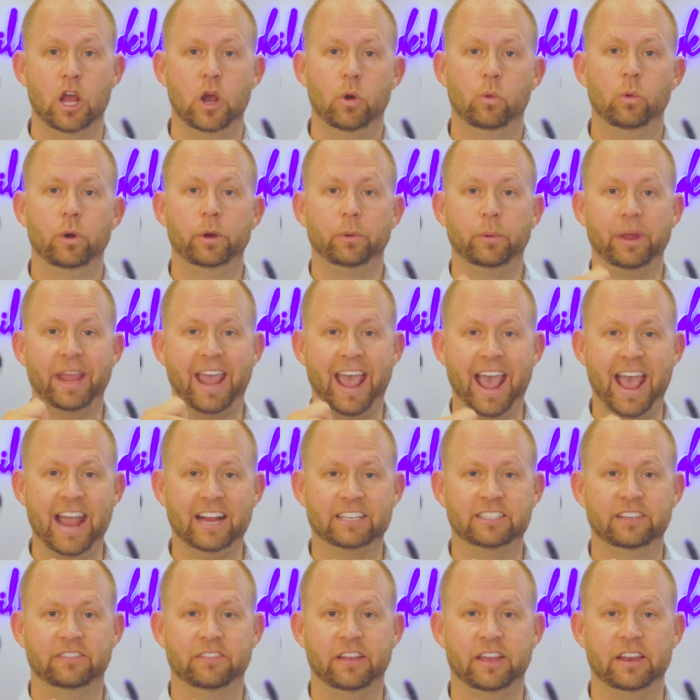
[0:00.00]
When we
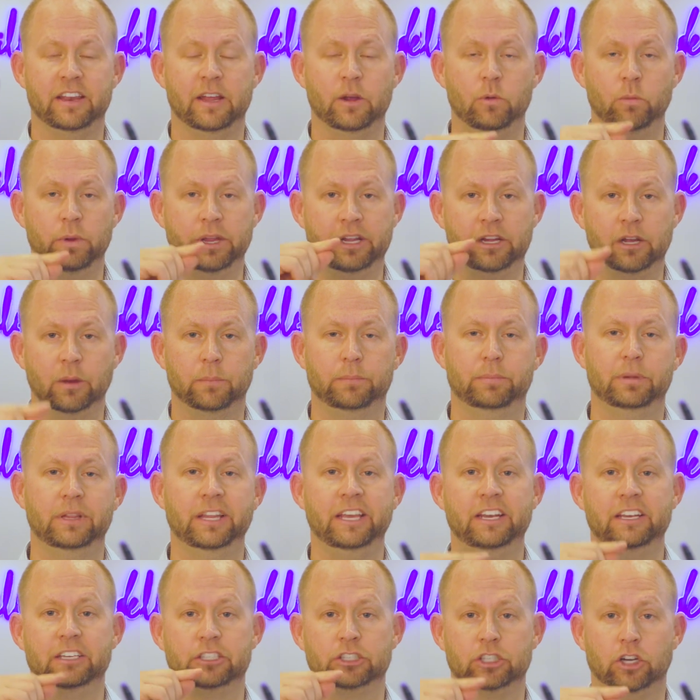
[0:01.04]
activate it, we
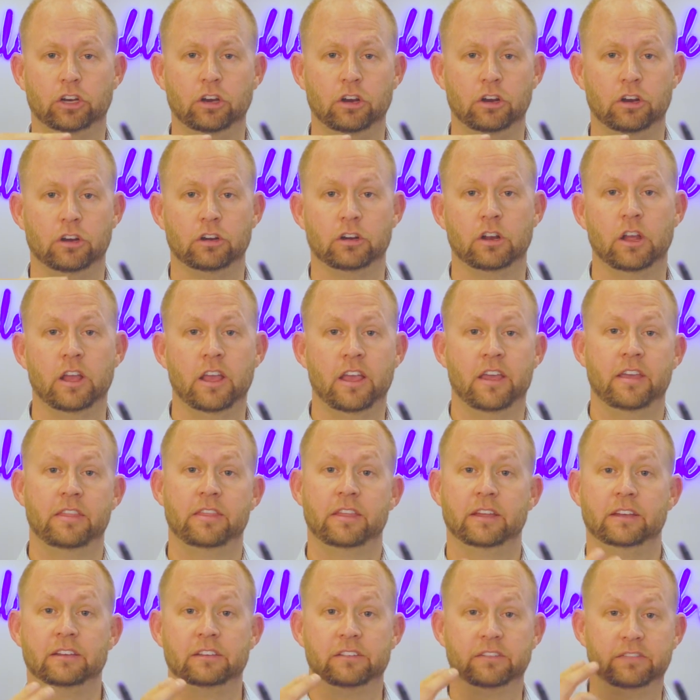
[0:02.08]
complete a turn
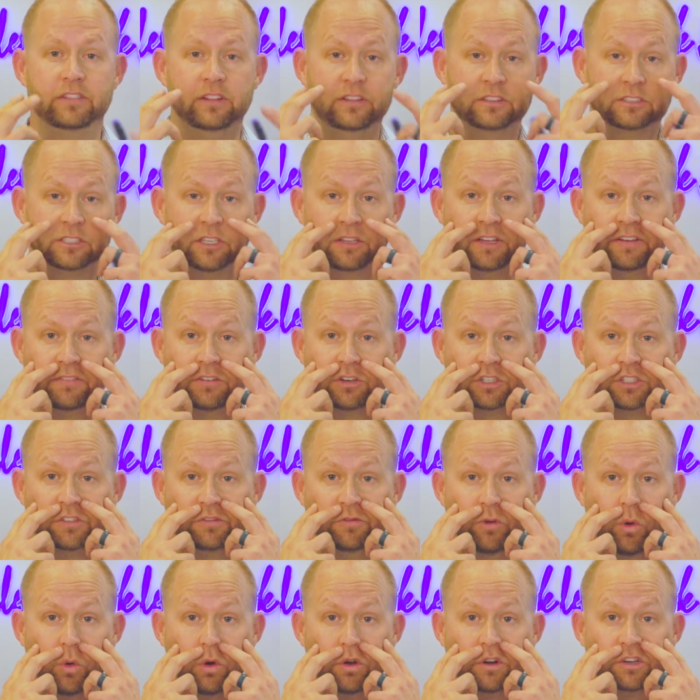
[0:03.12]
that delivers
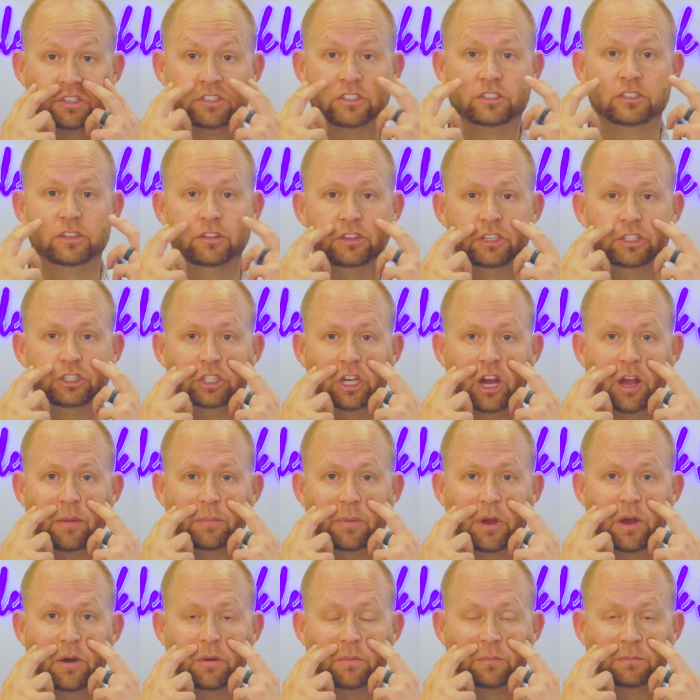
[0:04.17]
force to the
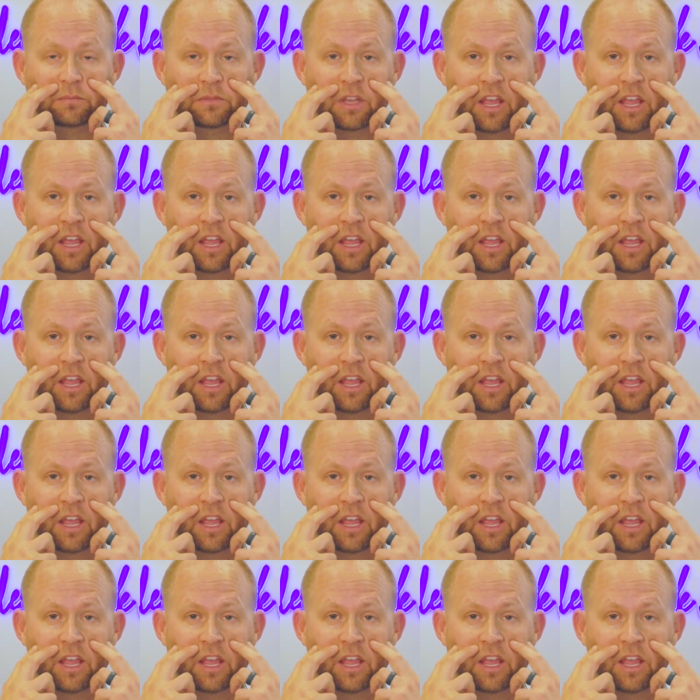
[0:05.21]
jawbone.